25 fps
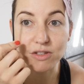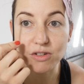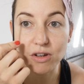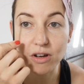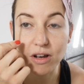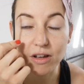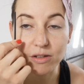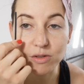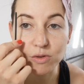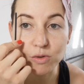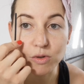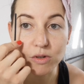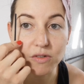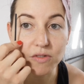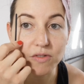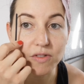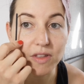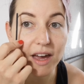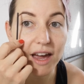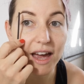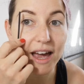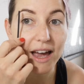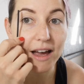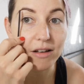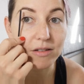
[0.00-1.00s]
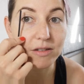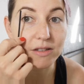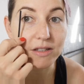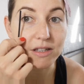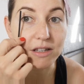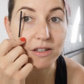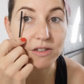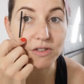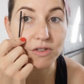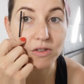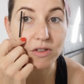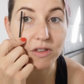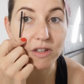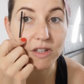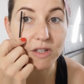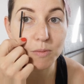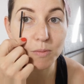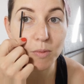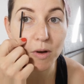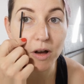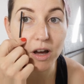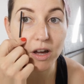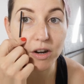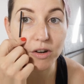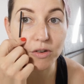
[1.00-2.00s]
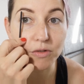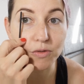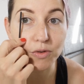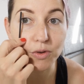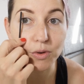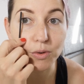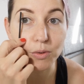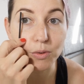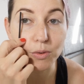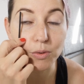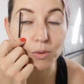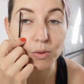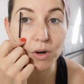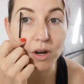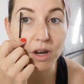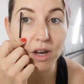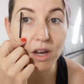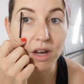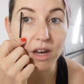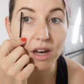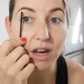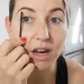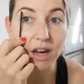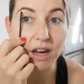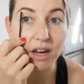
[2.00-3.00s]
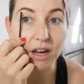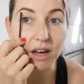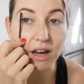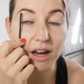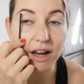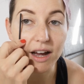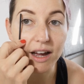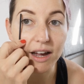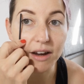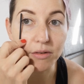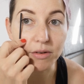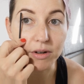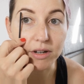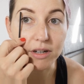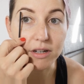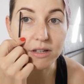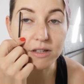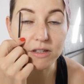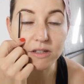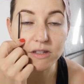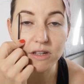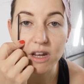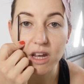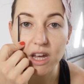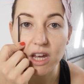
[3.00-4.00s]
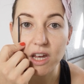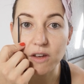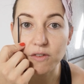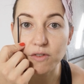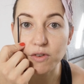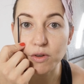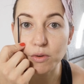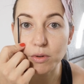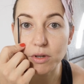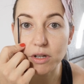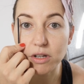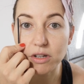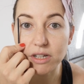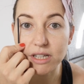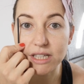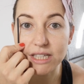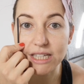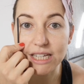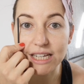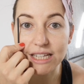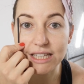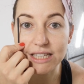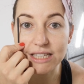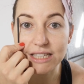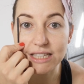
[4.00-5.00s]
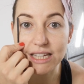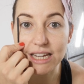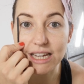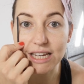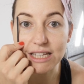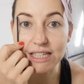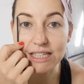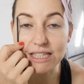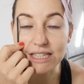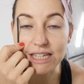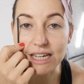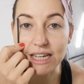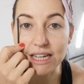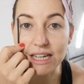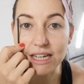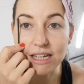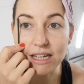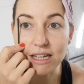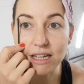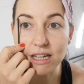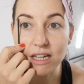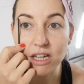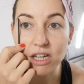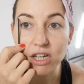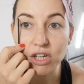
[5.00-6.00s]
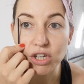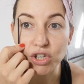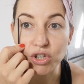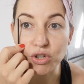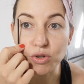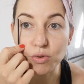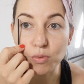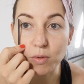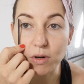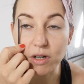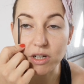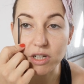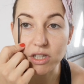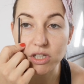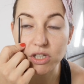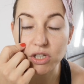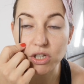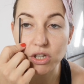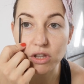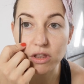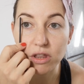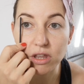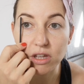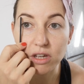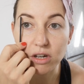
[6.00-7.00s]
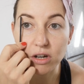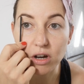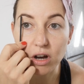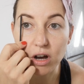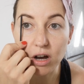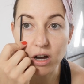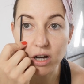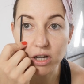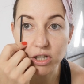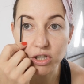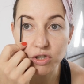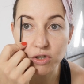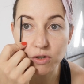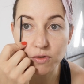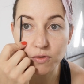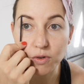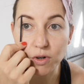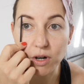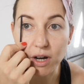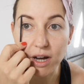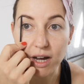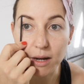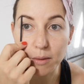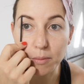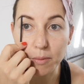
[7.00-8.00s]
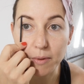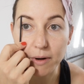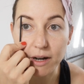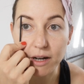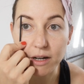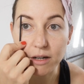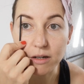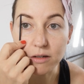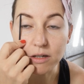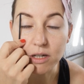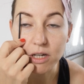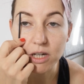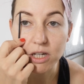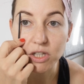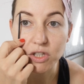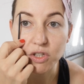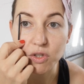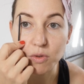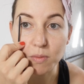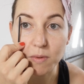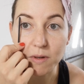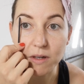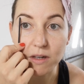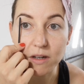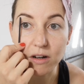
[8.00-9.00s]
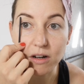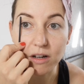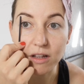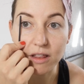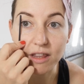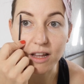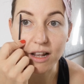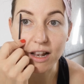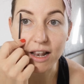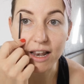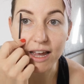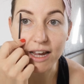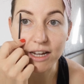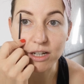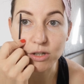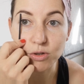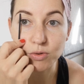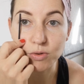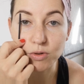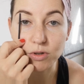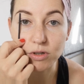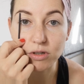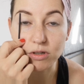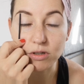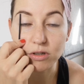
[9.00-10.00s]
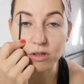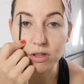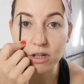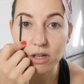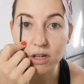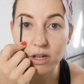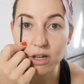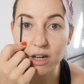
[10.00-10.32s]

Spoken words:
is on sort of the outer, so this part of your iris, if you would look dead center, you want the arch of your eyebrow to be on the lateral